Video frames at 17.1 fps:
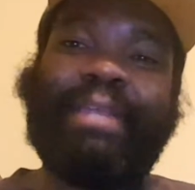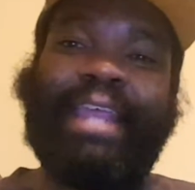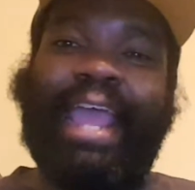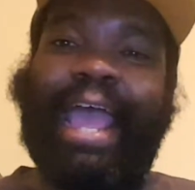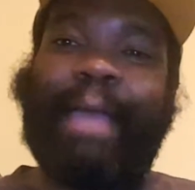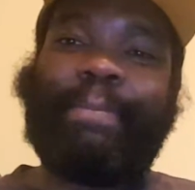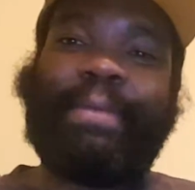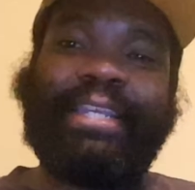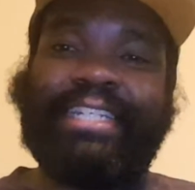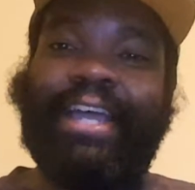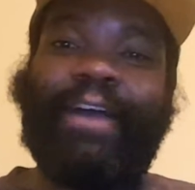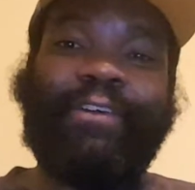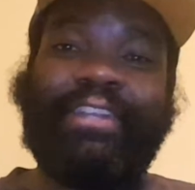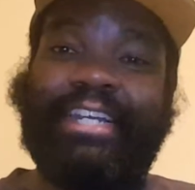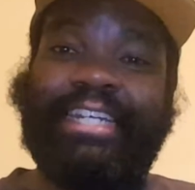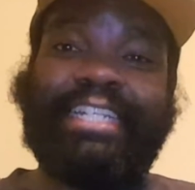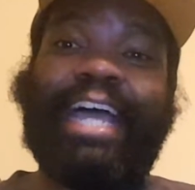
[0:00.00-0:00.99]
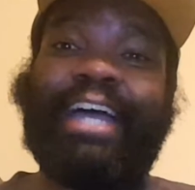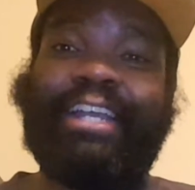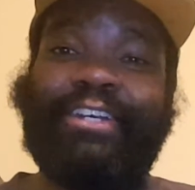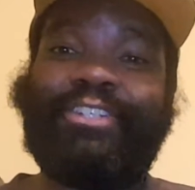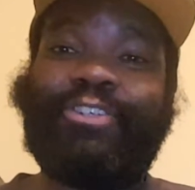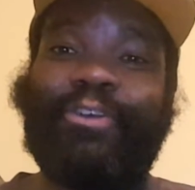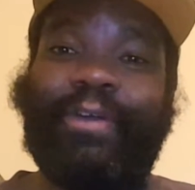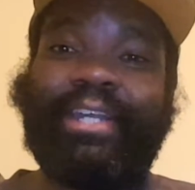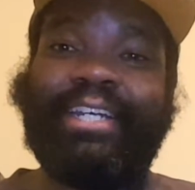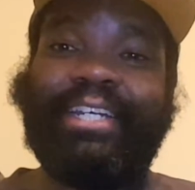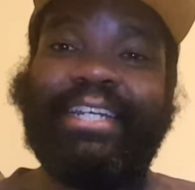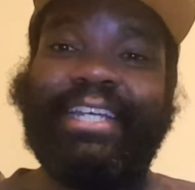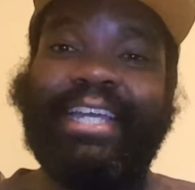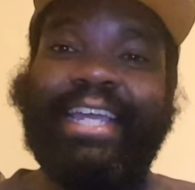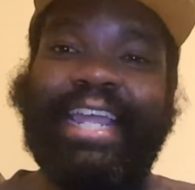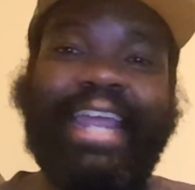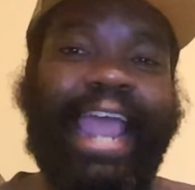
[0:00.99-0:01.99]
be happy as hell that he's out of Detroit.
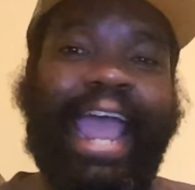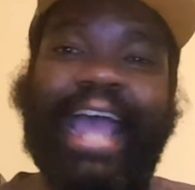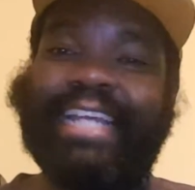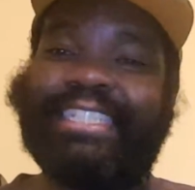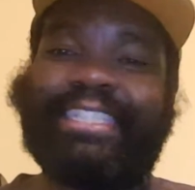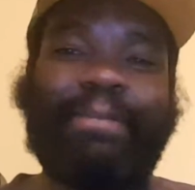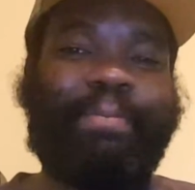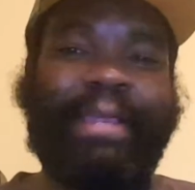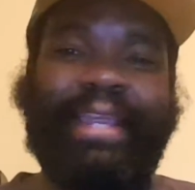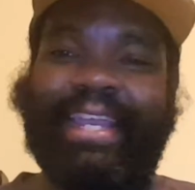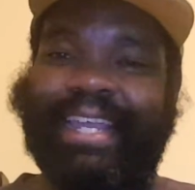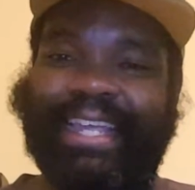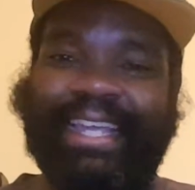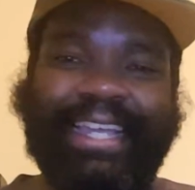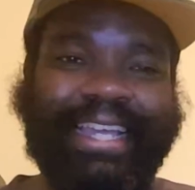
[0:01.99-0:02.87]
He has to be.